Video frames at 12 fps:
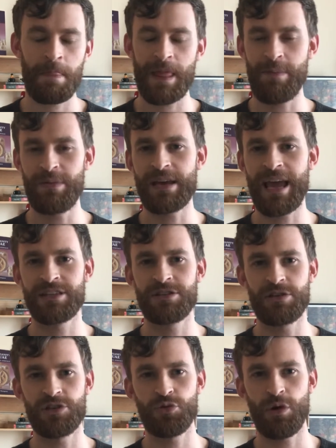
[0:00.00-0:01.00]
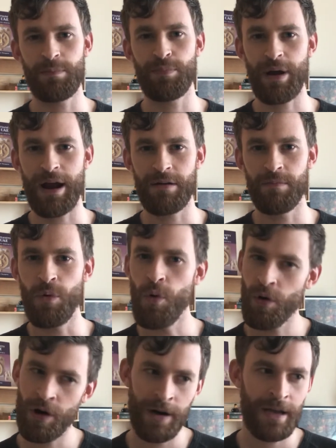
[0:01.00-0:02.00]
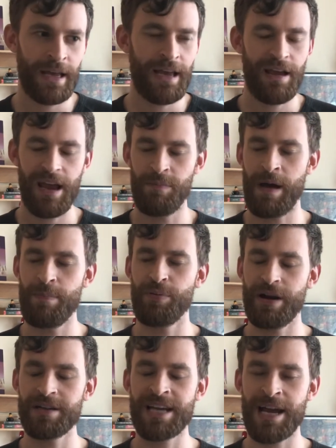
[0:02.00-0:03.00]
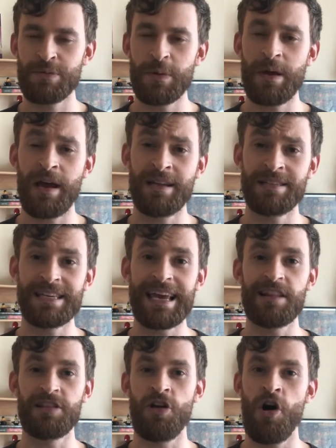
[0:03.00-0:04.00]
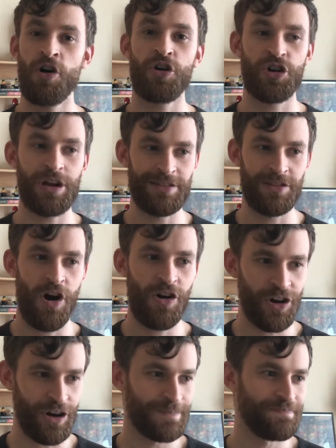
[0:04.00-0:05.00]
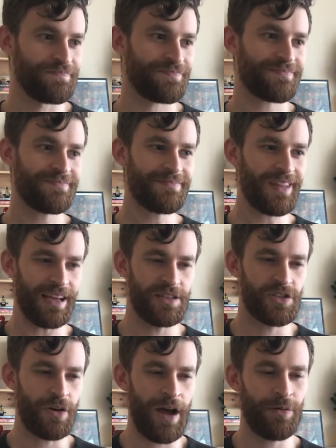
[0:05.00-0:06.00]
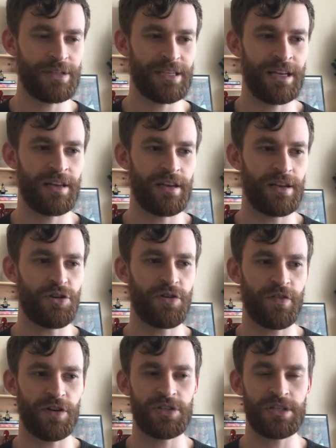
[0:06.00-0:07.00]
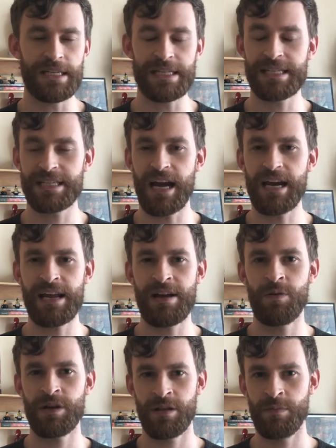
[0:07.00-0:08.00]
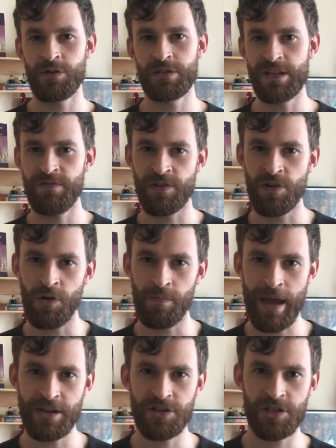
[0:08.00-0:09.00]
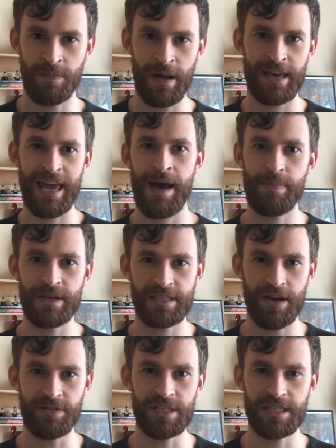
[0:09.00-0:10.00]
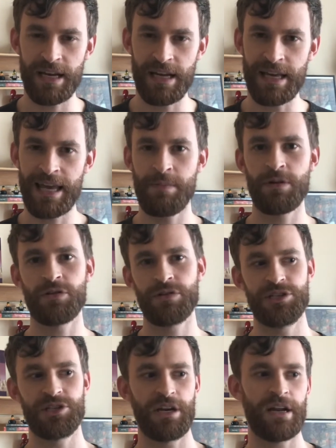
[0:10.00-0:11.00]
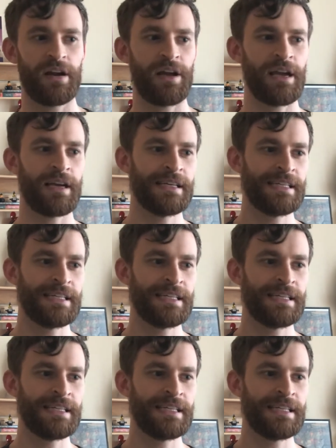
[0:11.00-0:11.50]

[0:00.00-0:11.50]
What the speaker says: I began to enjoy prayer more, and my prayer times began to get longer and longer. And so I was in university studying one of the most difficult majors on my campus. I was studying chemical engineering,